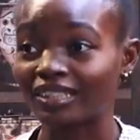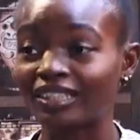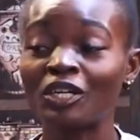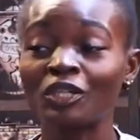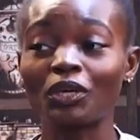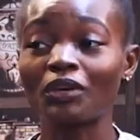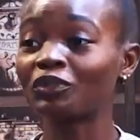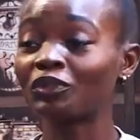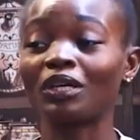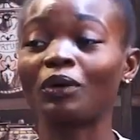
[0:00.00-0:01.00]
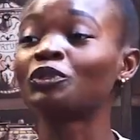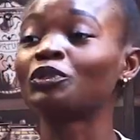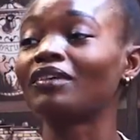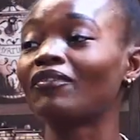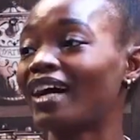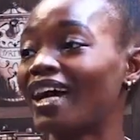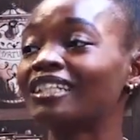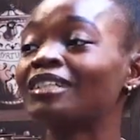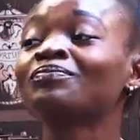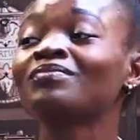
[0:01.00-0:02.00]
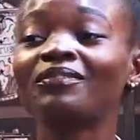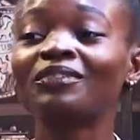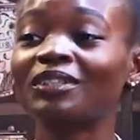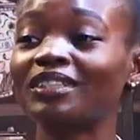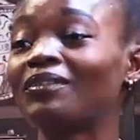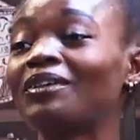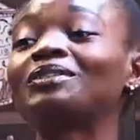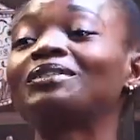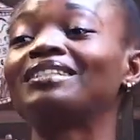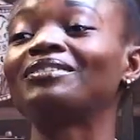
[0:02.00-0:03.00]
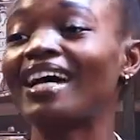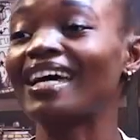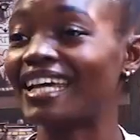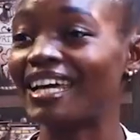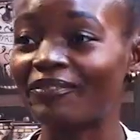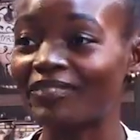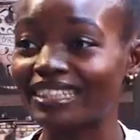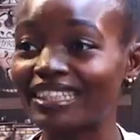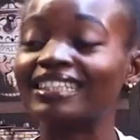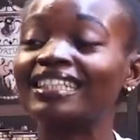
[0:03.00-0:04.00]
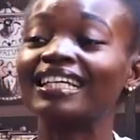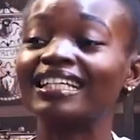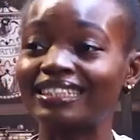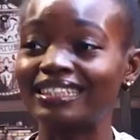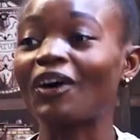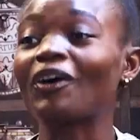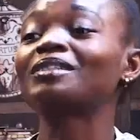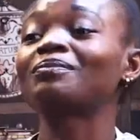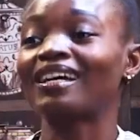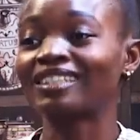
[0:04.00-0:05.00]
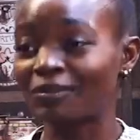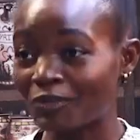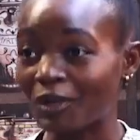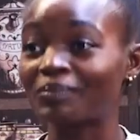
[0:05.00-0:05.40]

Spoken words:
That's an actual slap on us as women. An actual slap.